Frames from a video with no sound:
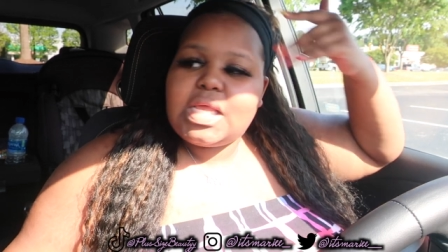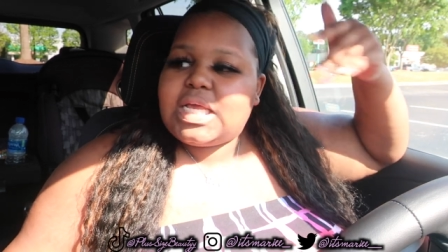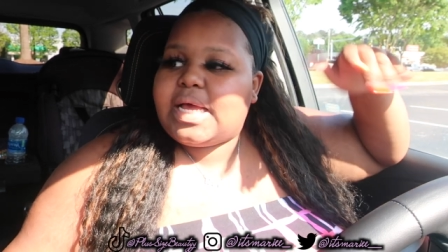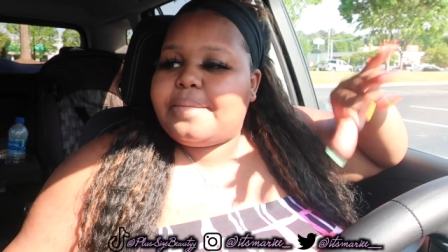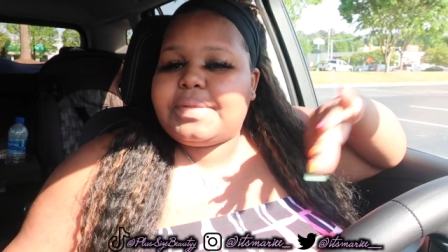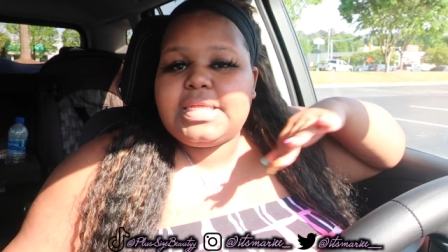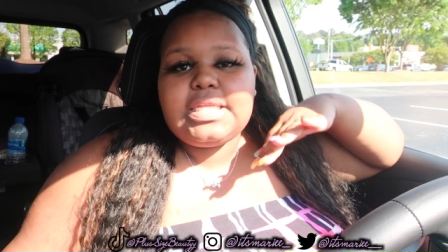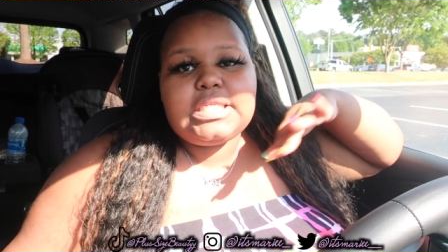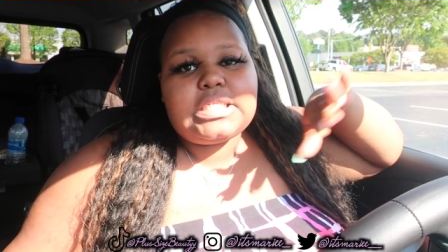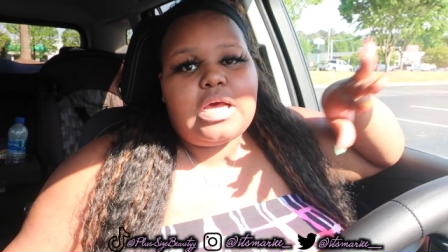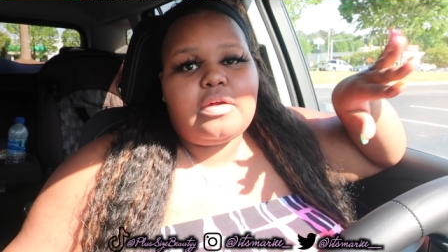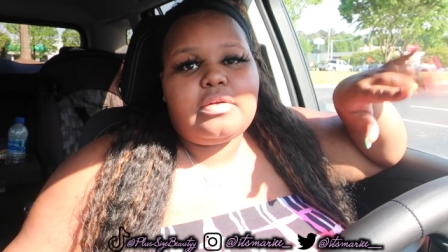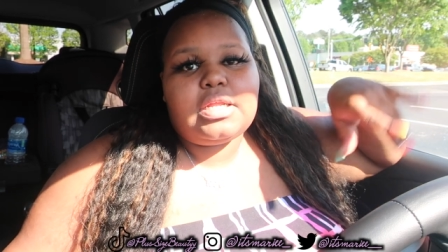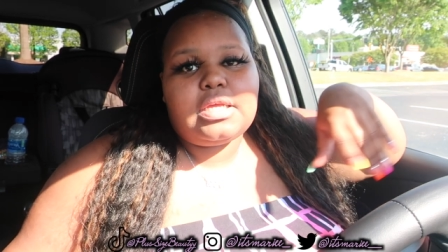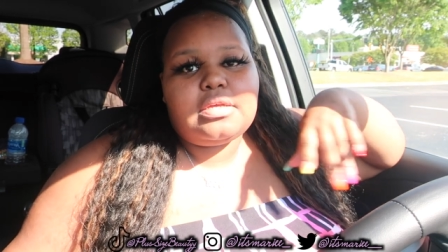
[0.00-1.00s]
Completely,
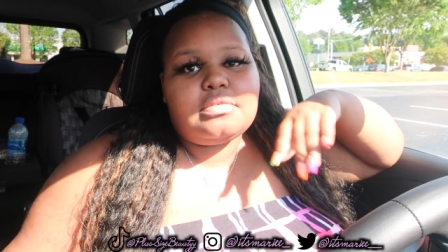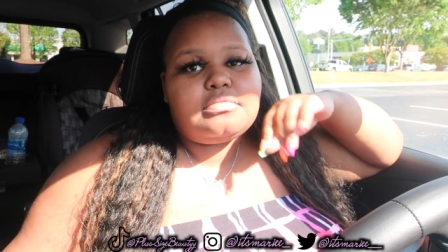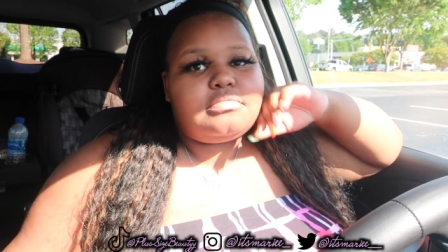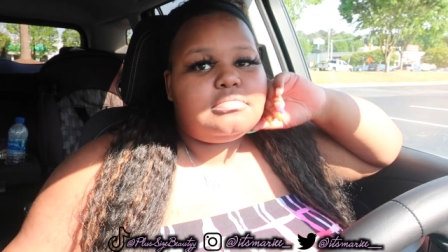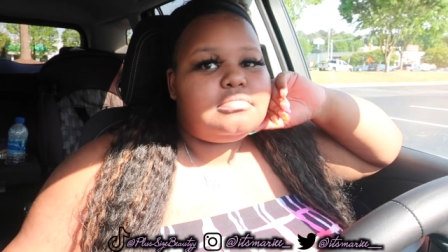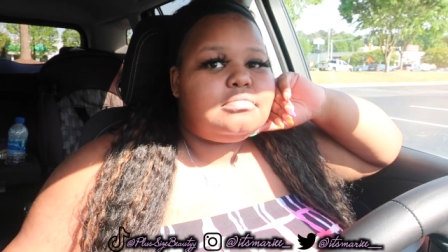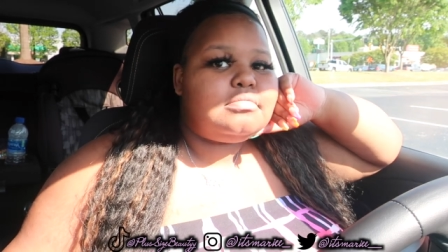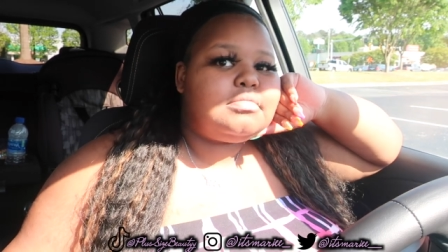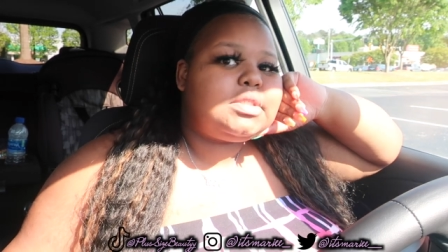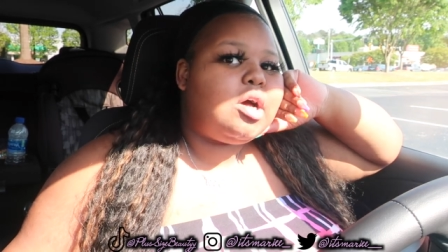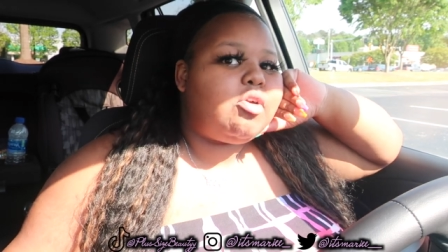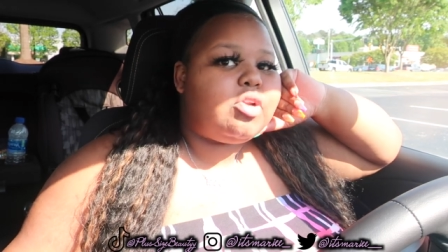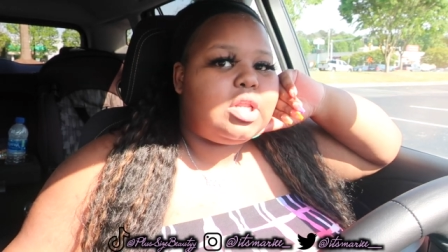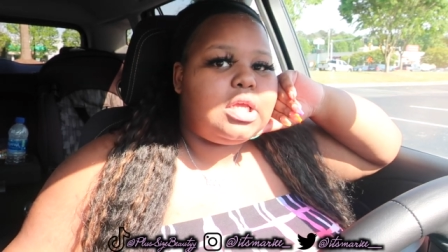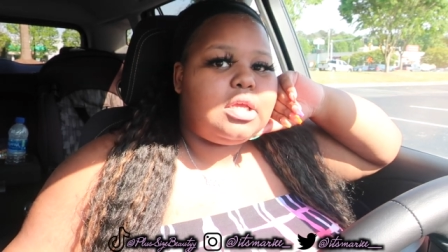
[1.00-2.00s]
totally.
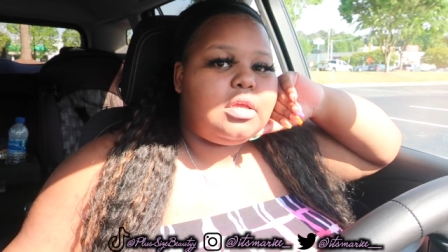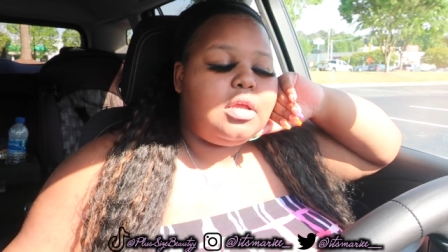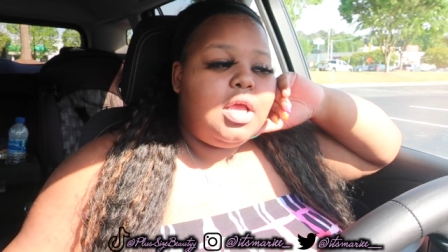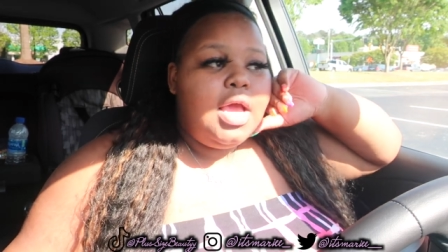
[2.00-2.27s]
Totally.